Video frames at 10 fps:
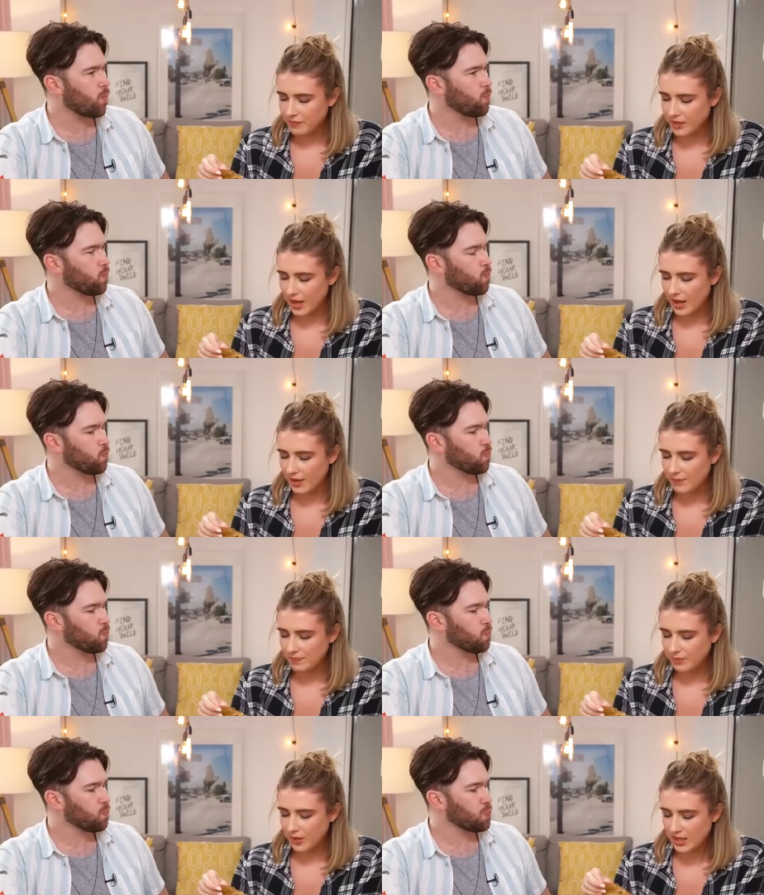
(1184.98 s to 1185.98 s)
Speaker 1: Yeah.
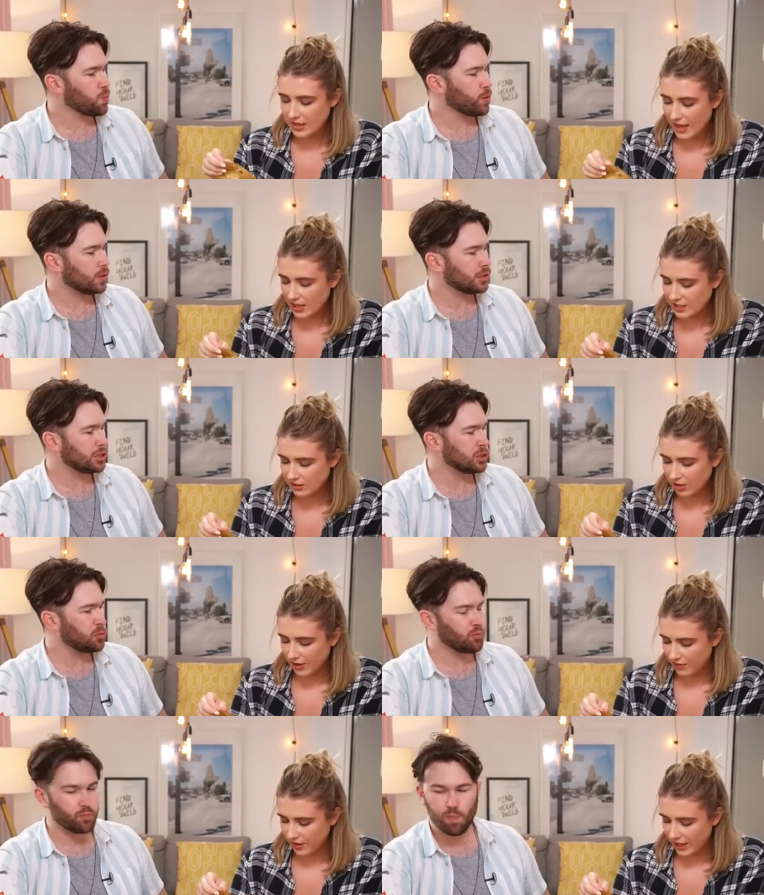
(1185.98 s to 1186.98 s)
They are still
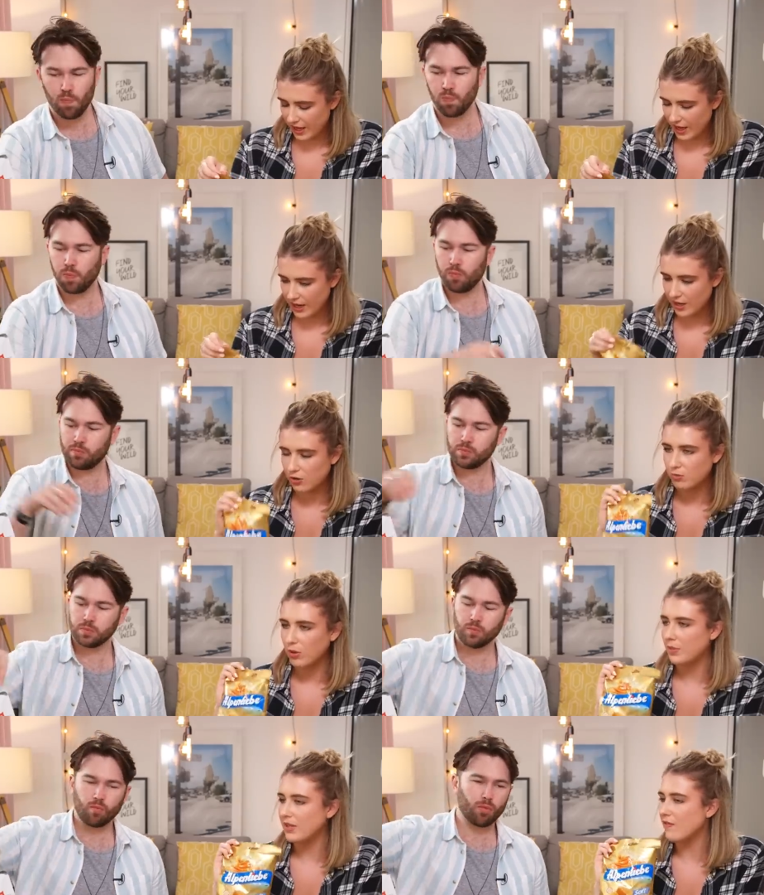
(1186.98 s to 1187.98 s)
lovely, and I'll
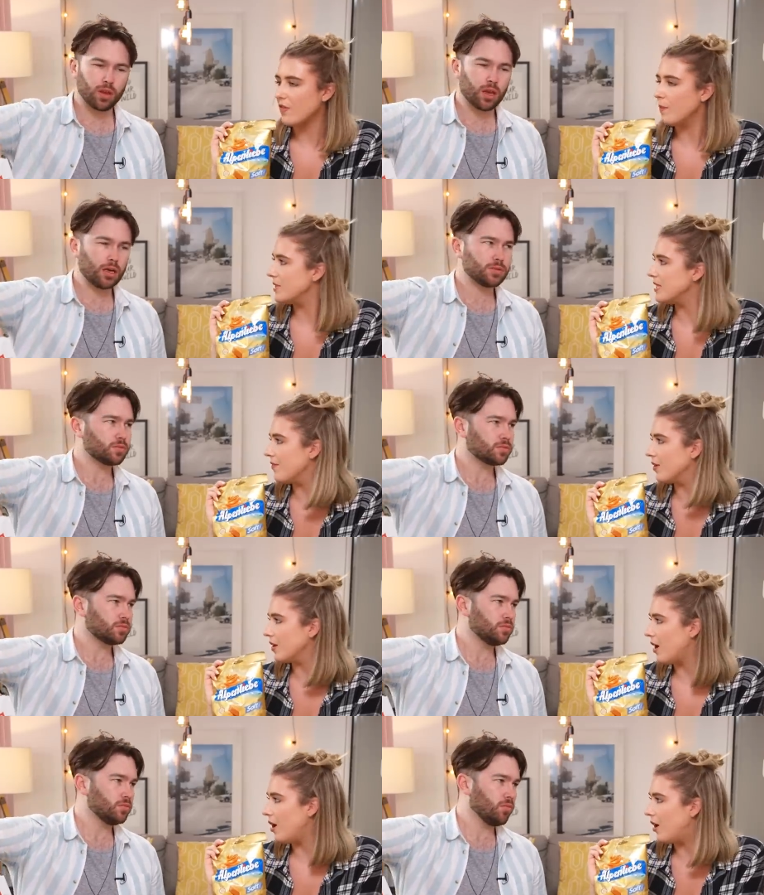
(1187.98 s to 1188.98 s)
probably give them a seven
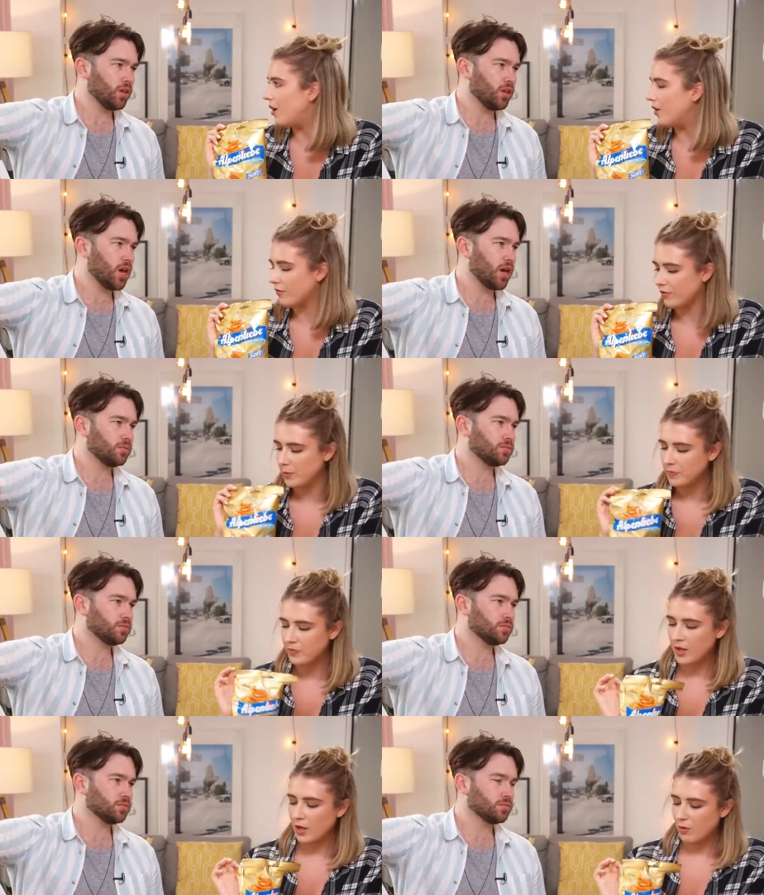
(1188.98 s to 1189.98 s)
and a half. Yeah.
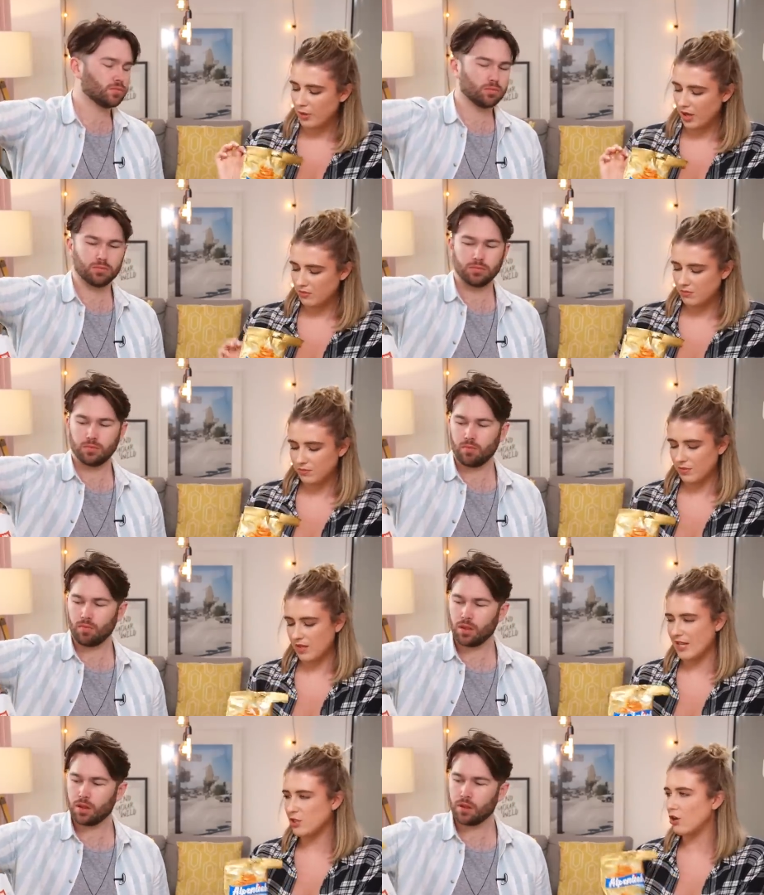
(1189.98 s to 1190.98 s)
But
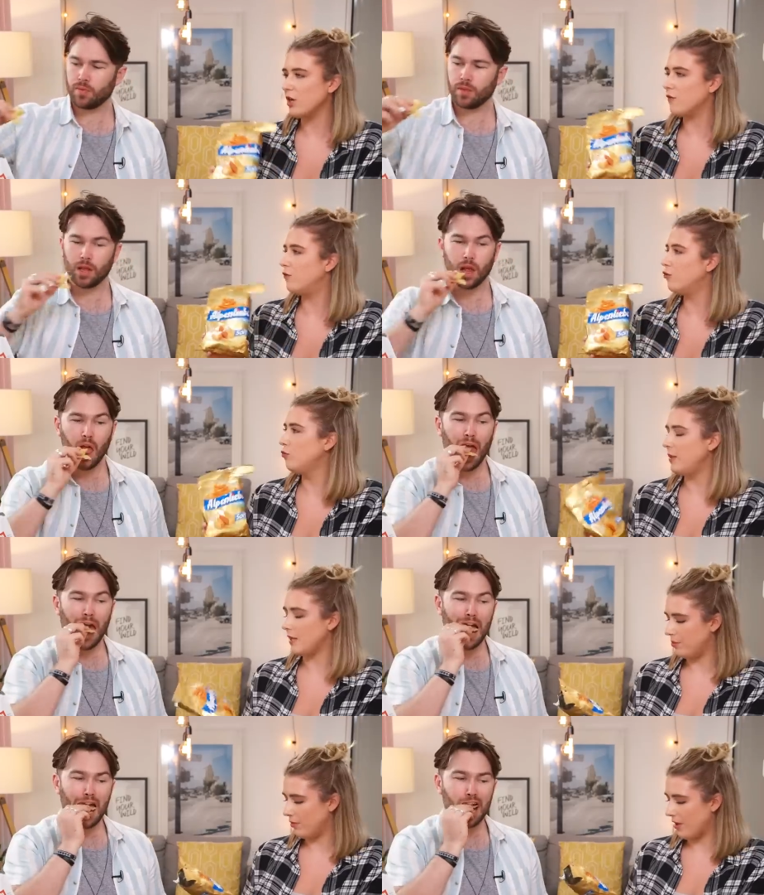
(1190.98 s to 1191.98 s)
they're trying to fool
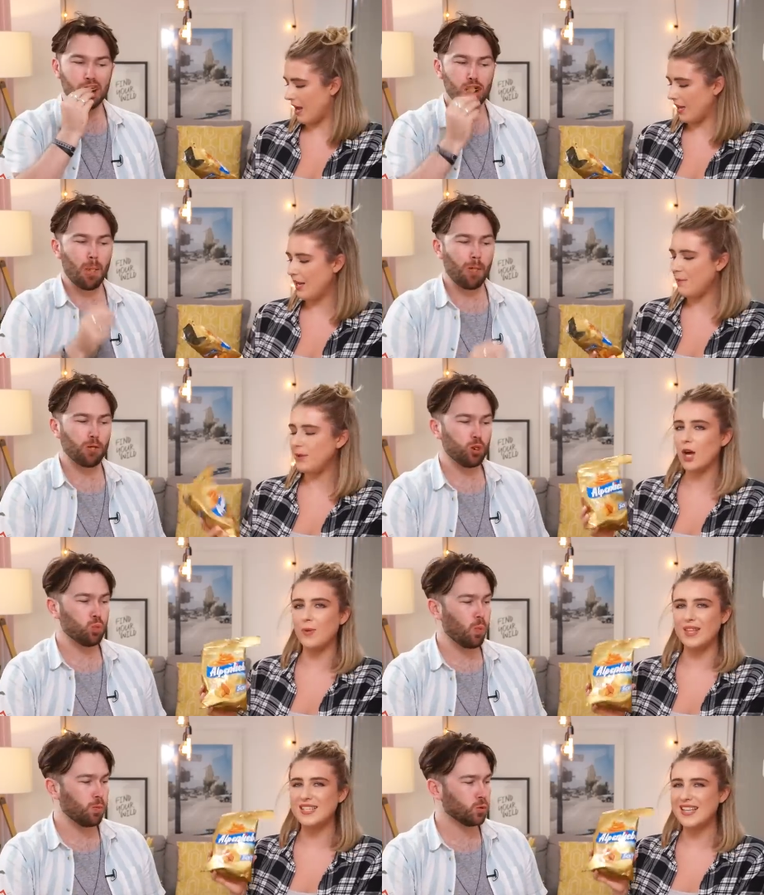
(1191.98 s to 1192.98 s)
people there. Let me know,
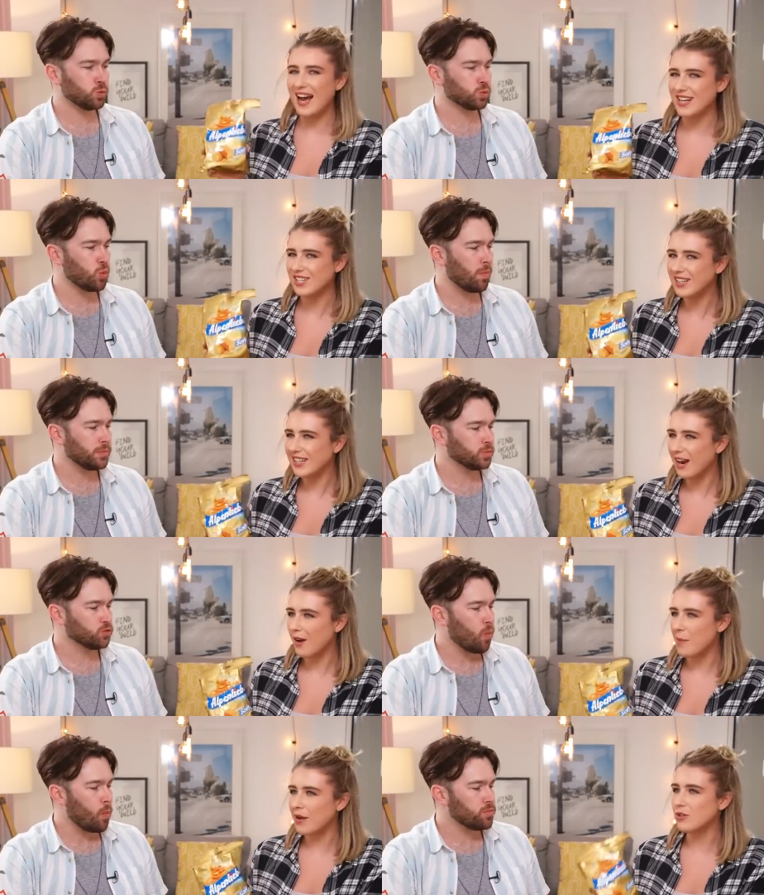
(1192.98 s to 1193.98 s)
are these actually
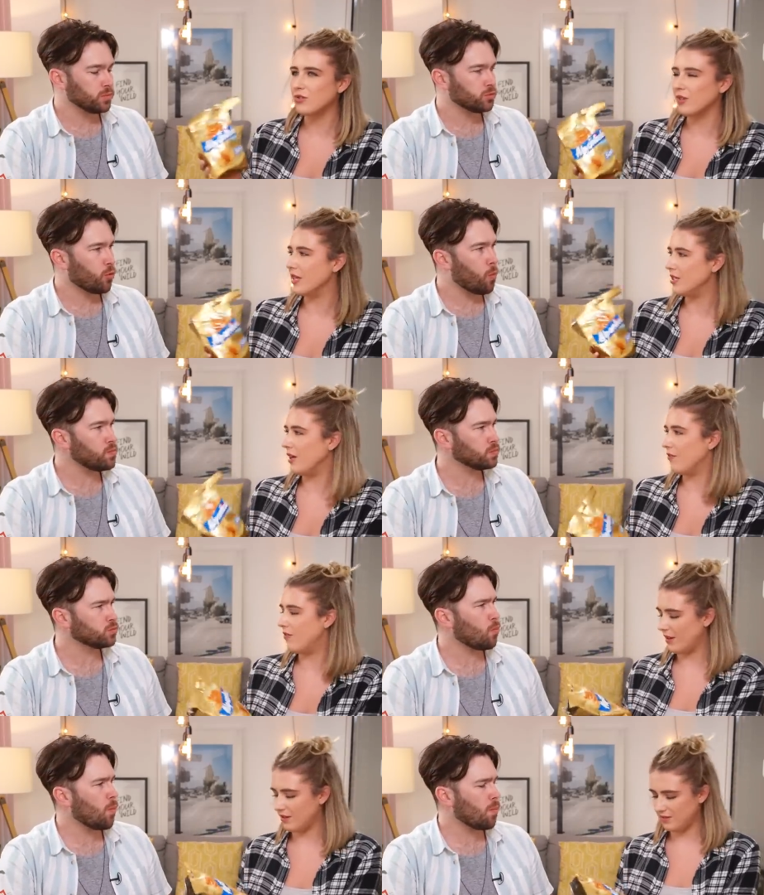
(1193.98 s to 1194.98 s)
caramels or are they like,
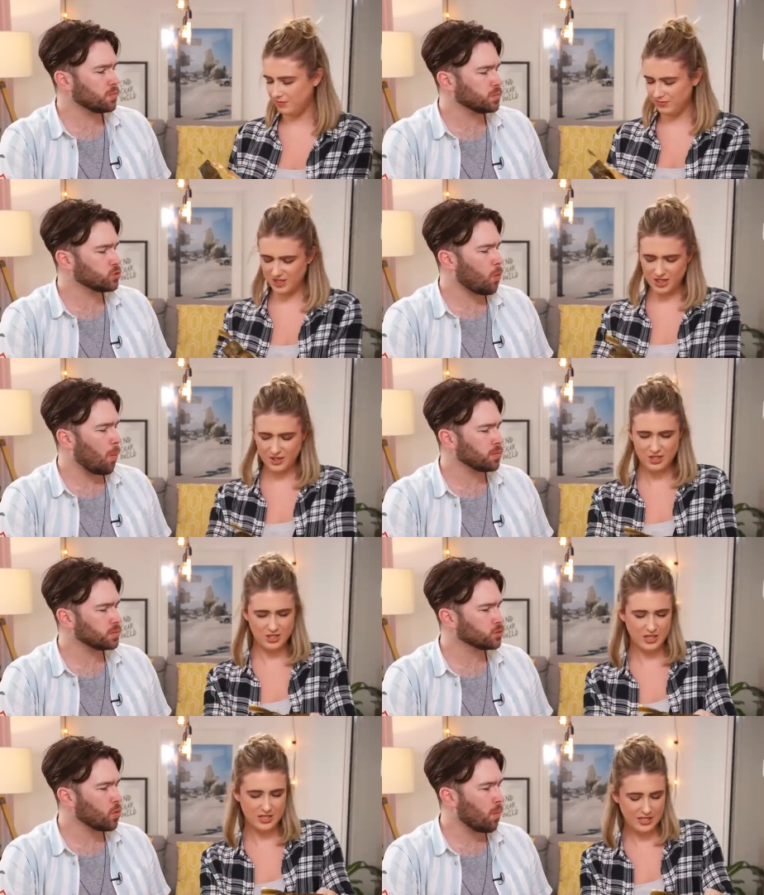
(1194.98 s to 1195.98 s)
mm. you know, it
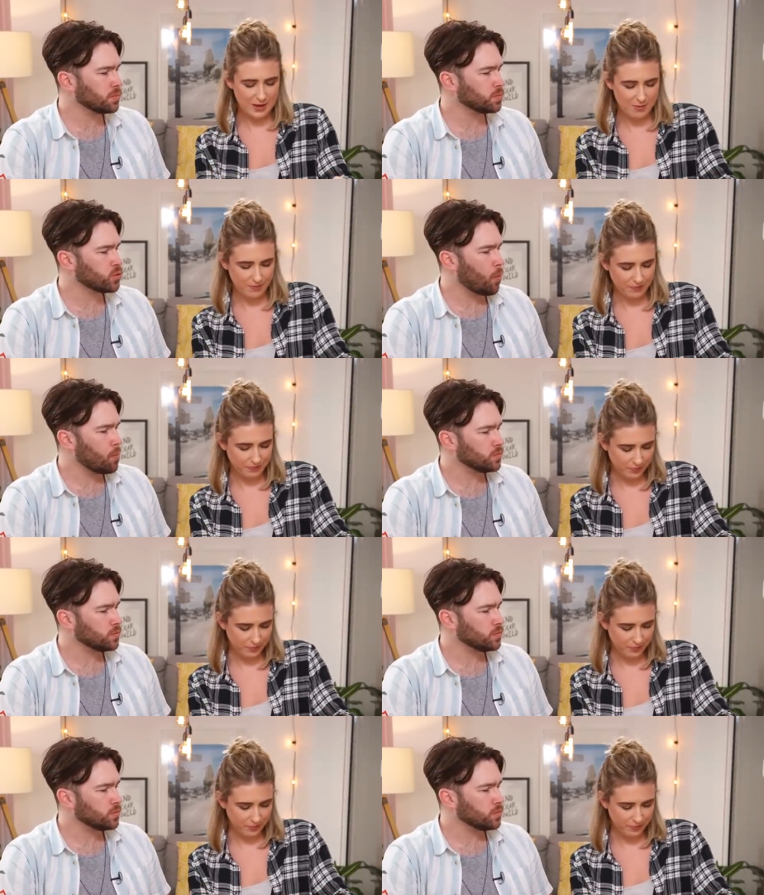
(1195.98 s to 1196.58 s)
doesn't seem...